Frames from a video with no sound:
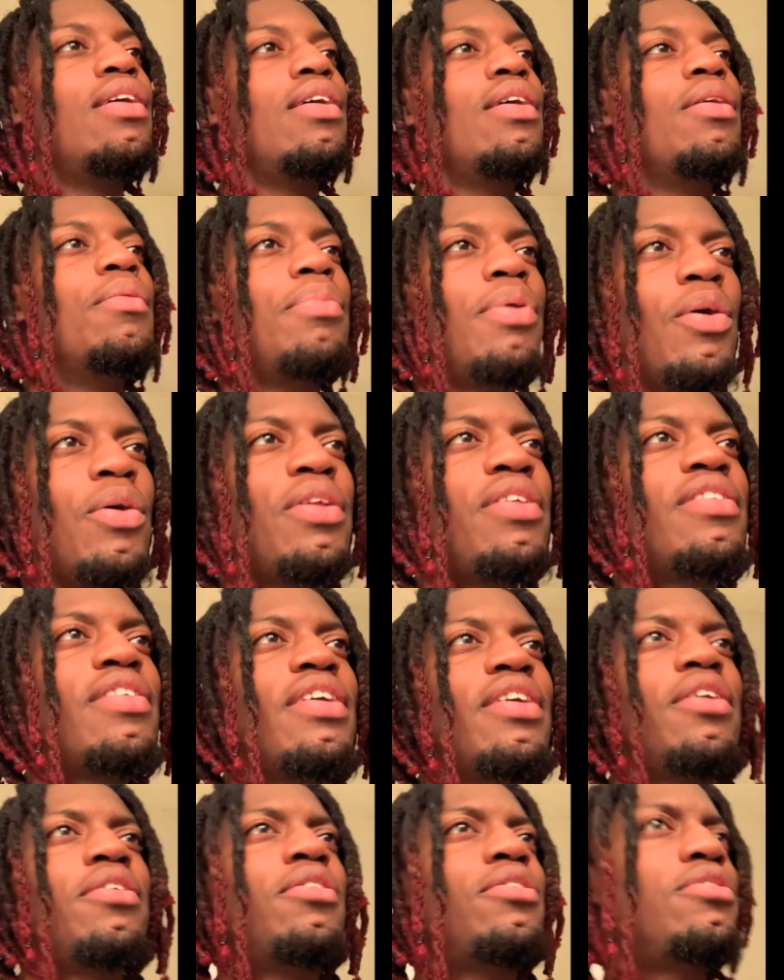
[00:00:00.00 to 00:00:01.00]

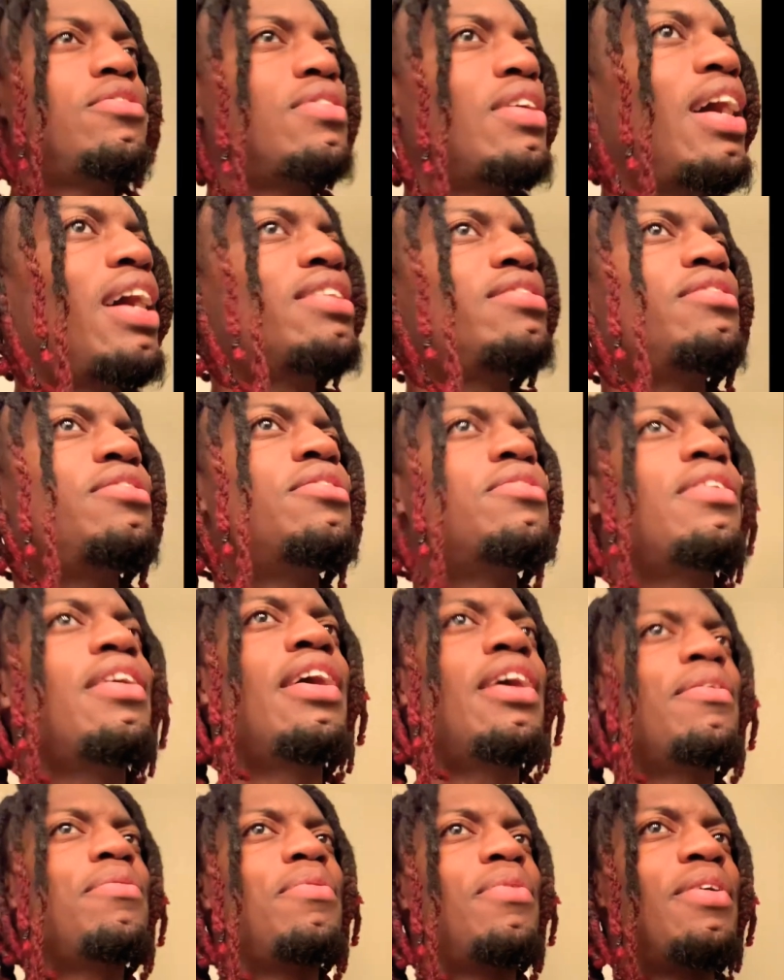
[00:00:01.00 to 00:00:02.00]
ponytails, I still
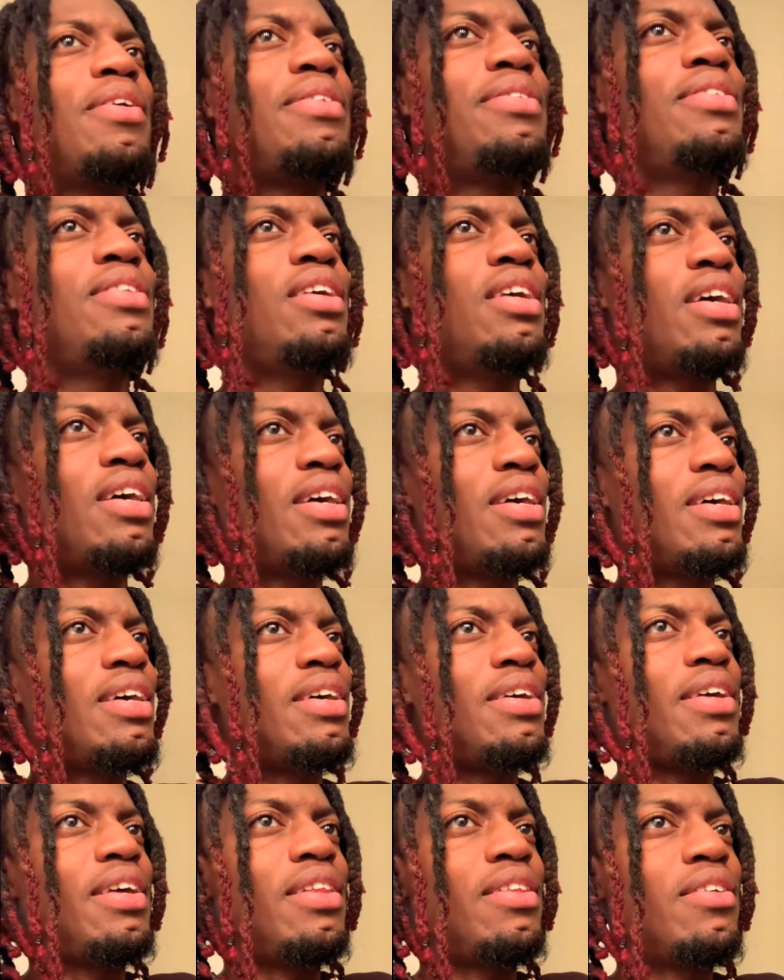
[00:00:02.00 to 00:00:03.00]
have one.
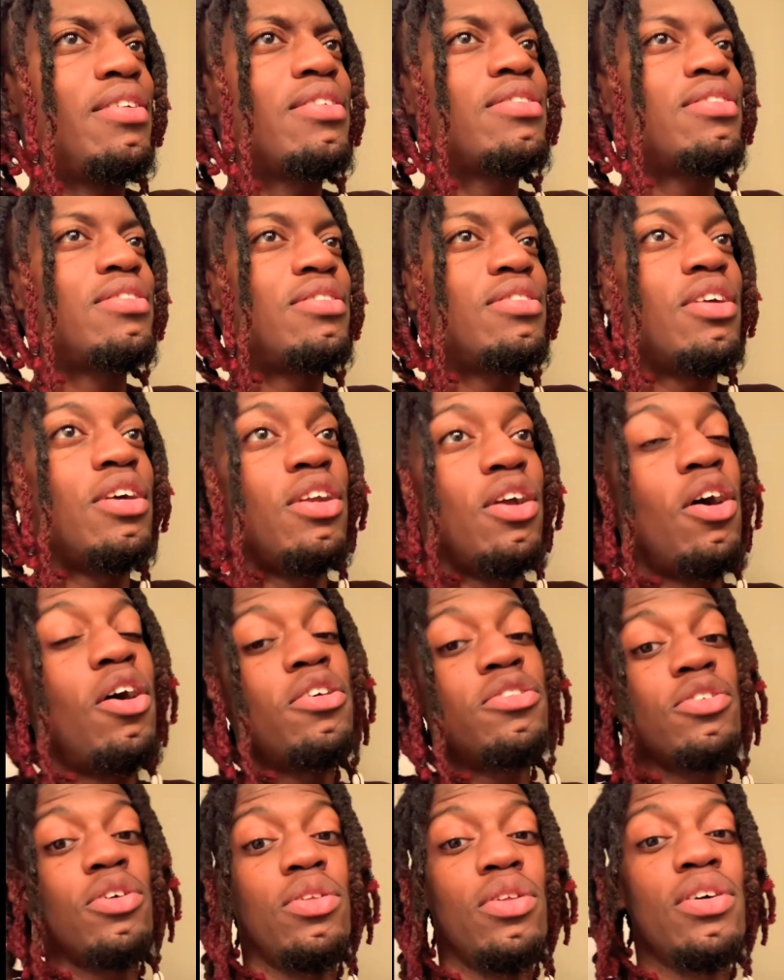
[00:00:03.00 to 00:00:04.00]
Uh, it looks, it
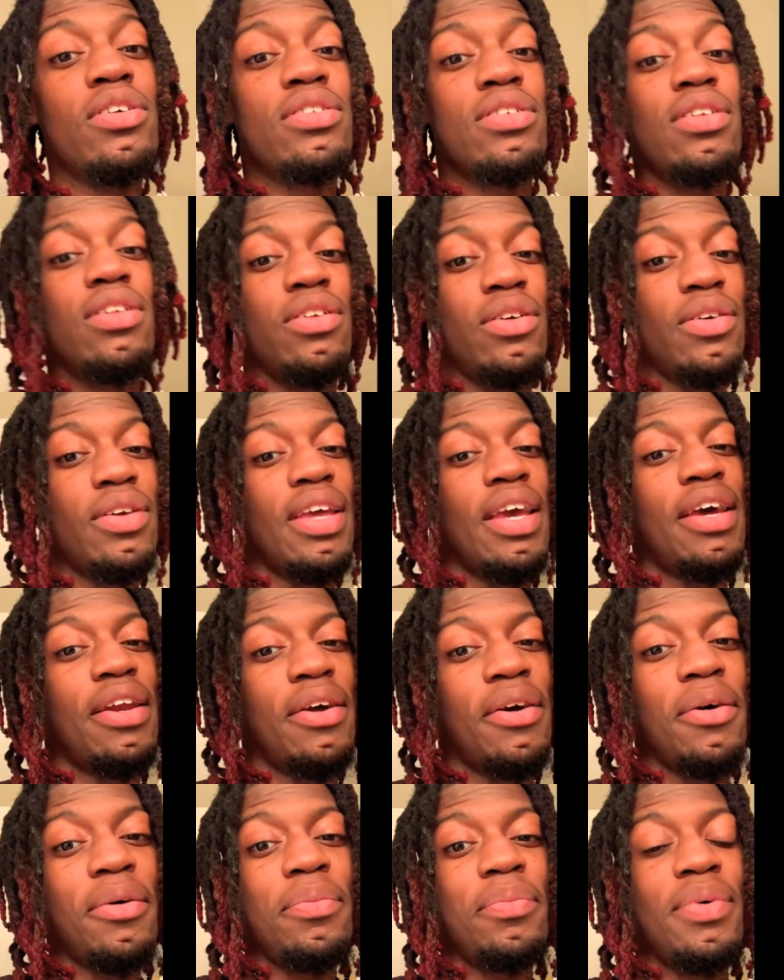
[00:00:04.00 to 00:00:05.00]
also looks a little
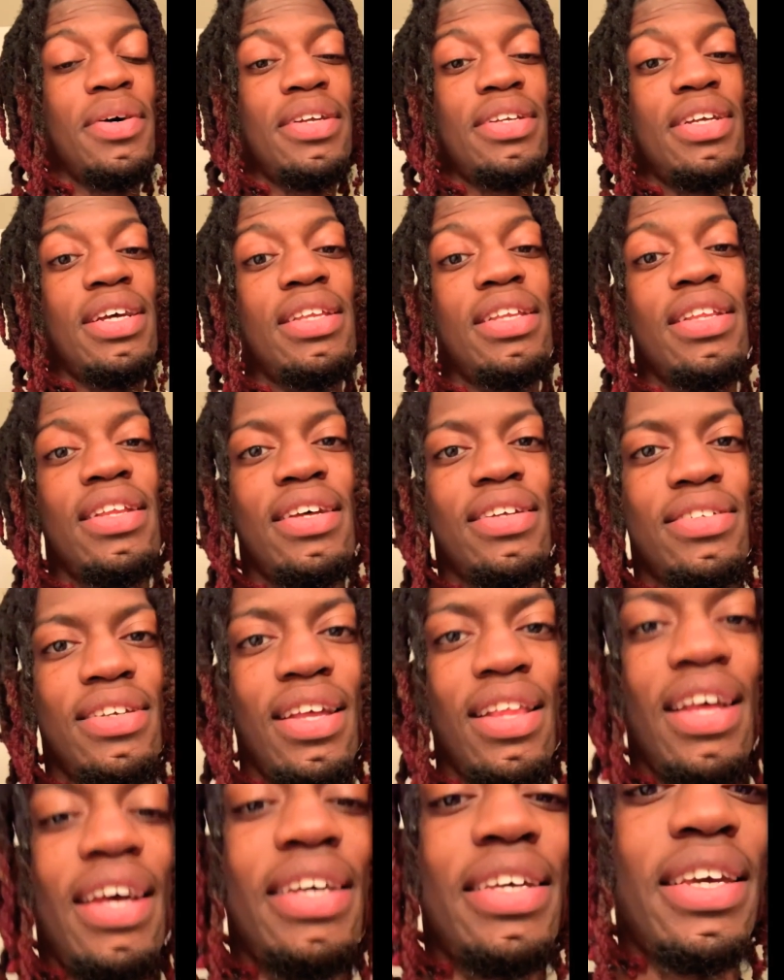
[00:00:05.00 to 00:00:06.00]
ghetto, but nonetheless, I
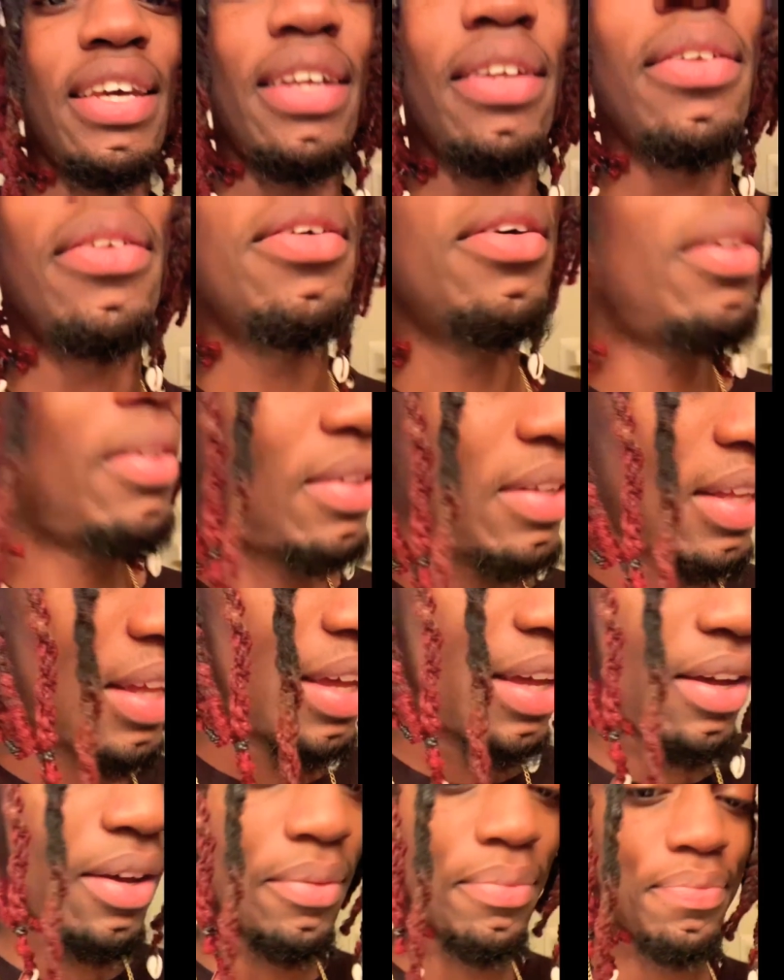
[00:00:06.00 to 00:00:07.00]
like it.
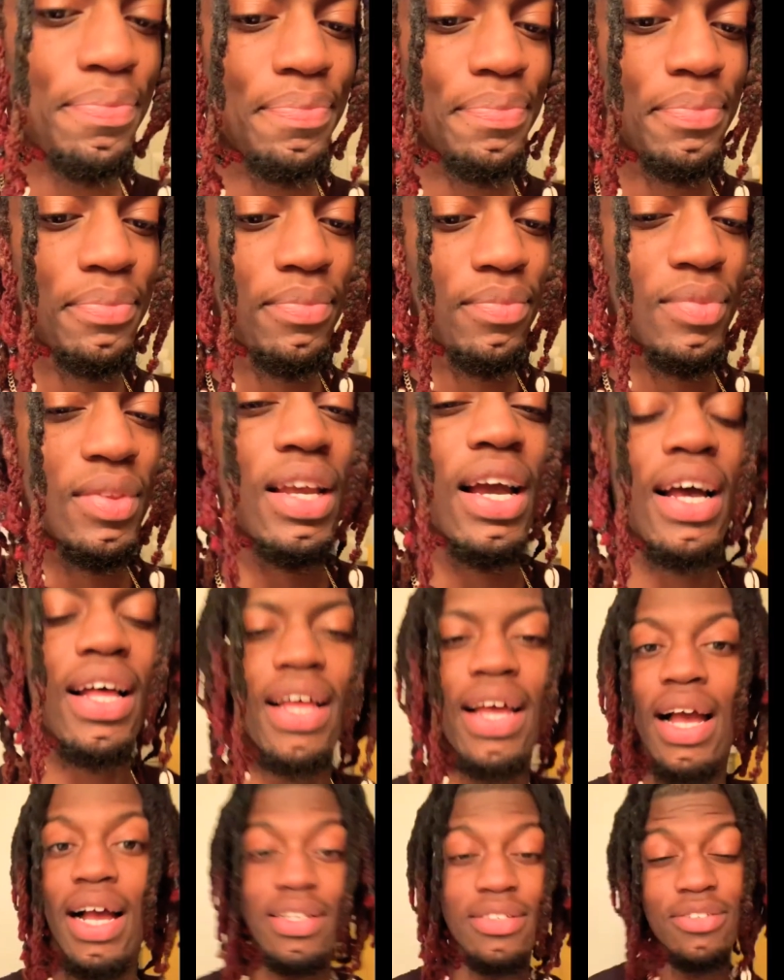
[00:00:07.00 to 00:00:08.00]
Um,
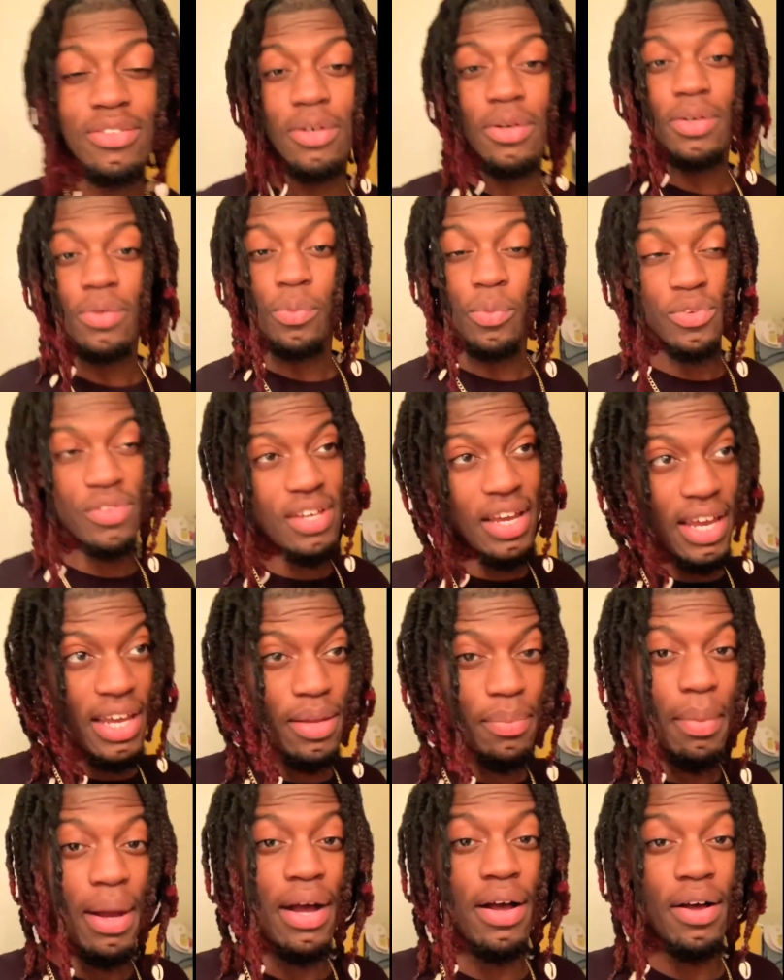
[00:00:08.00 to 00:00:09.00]
I, I still can
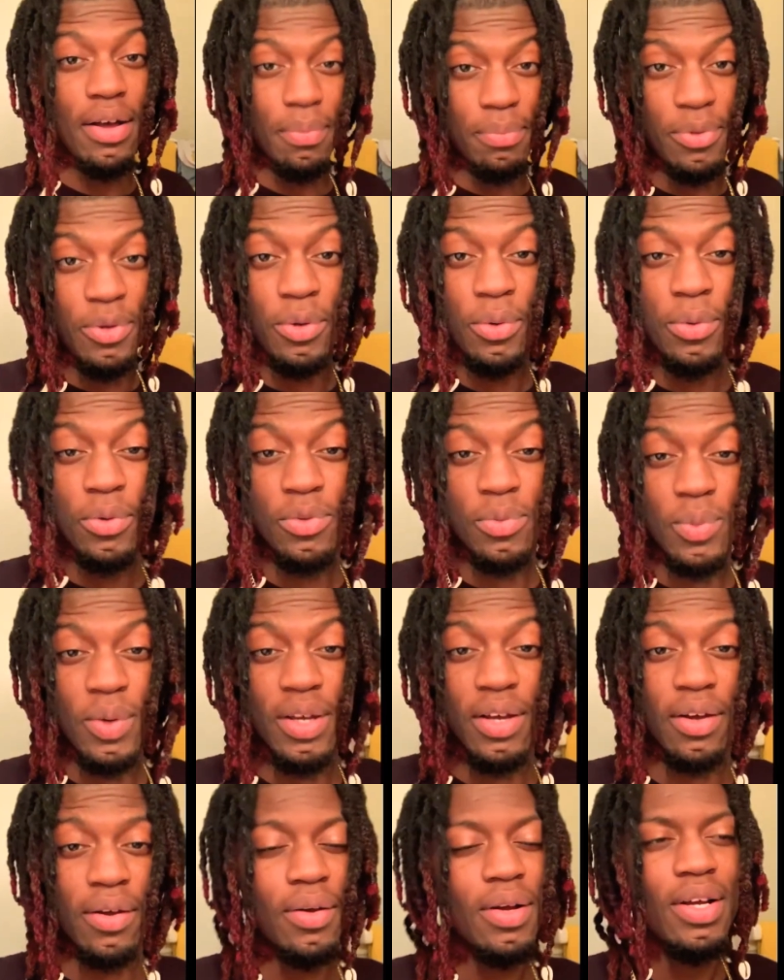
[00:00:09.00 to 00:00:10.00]
retain my updo as
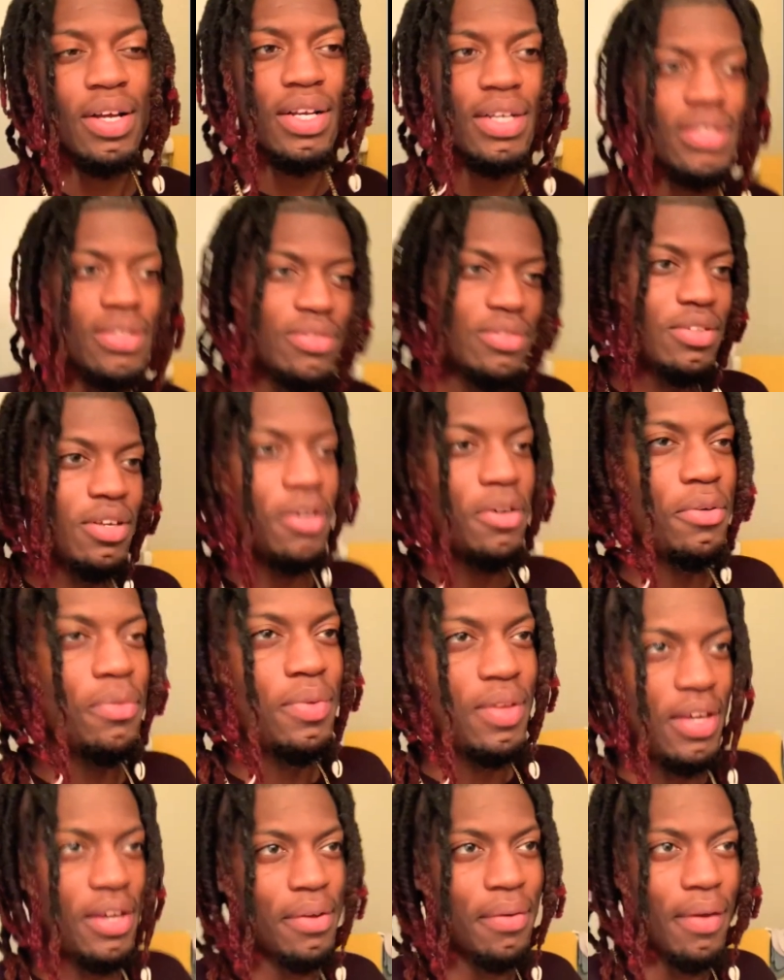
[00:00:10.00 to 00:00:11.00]
well. So
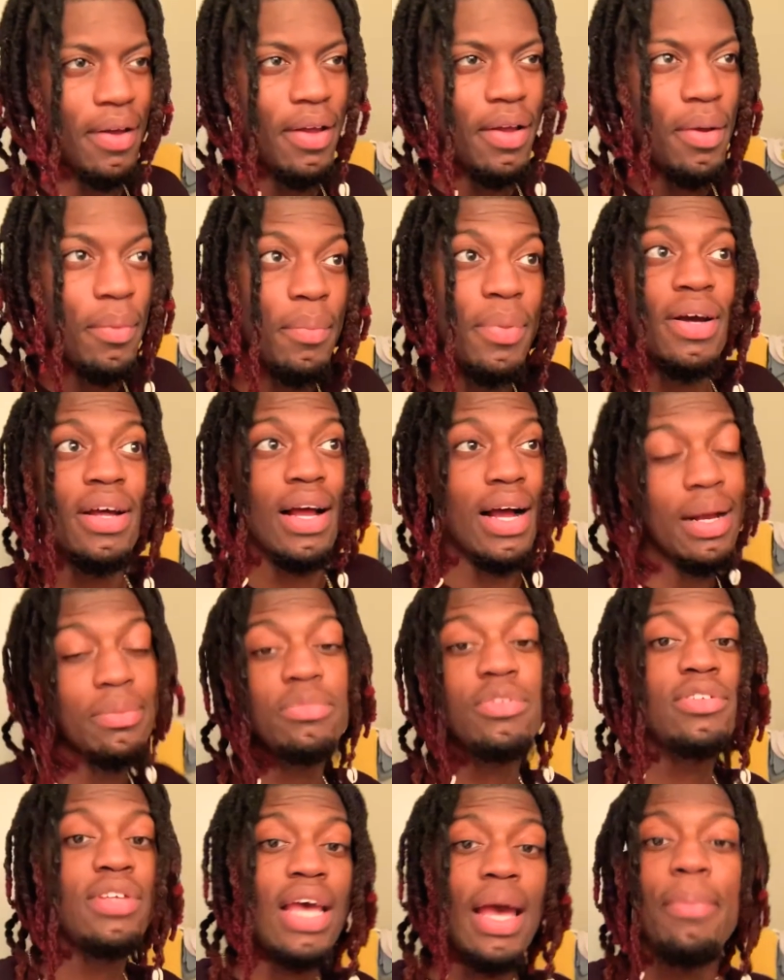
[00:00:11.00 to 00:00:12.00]
yeah, but I'm
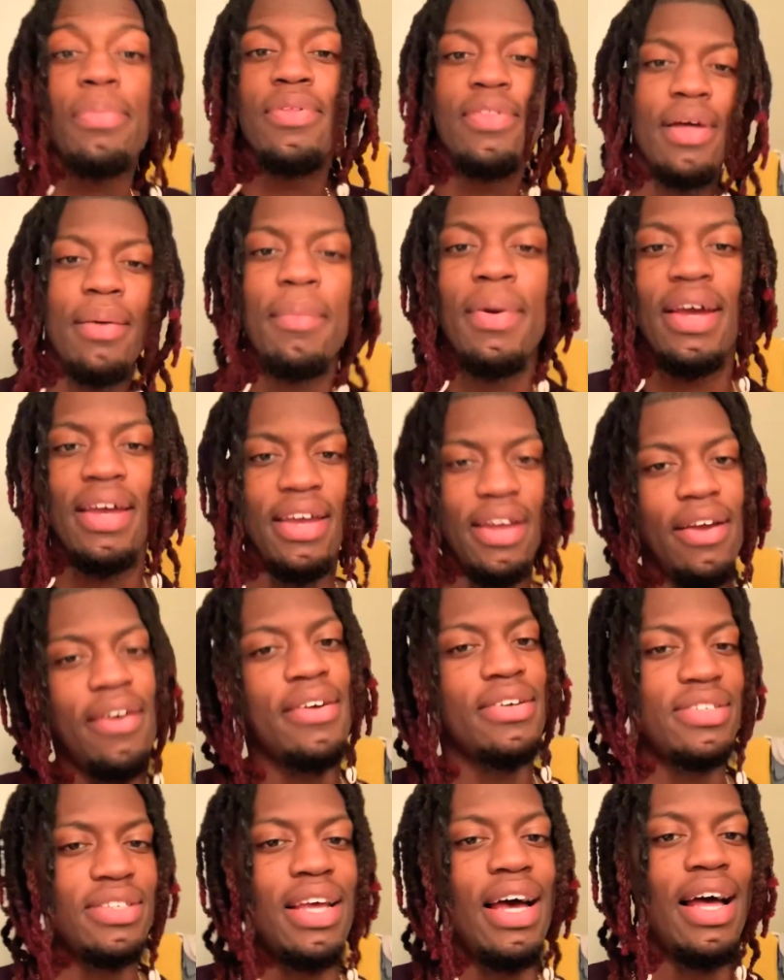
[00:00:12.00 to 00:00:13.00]
just happy that my hair
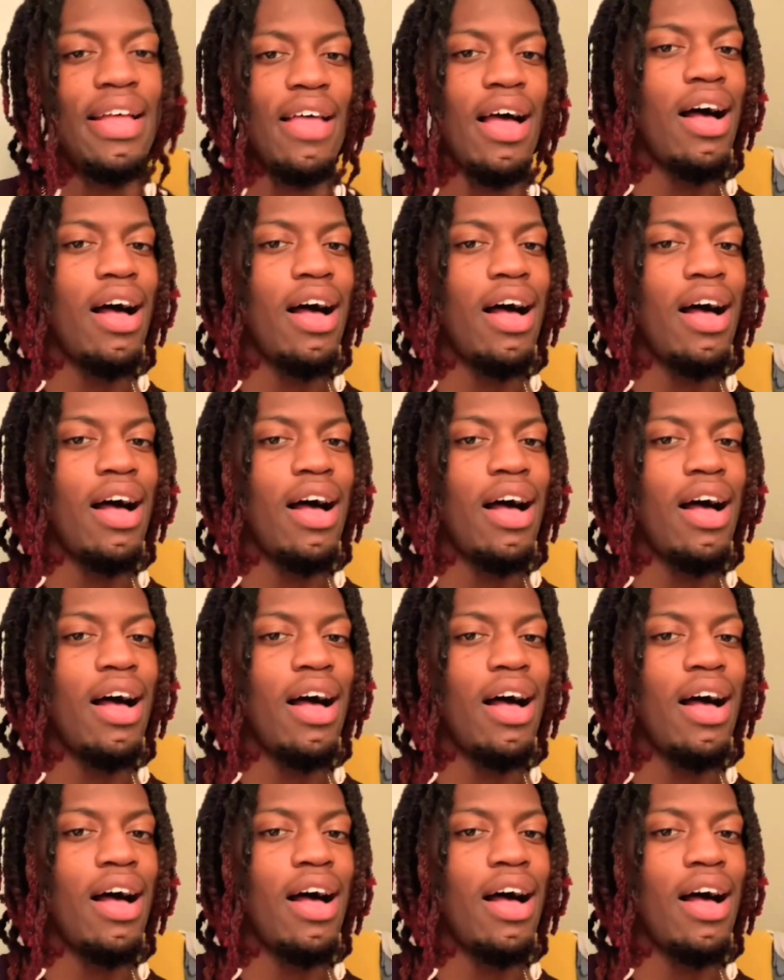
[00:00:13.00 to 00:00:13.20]
is not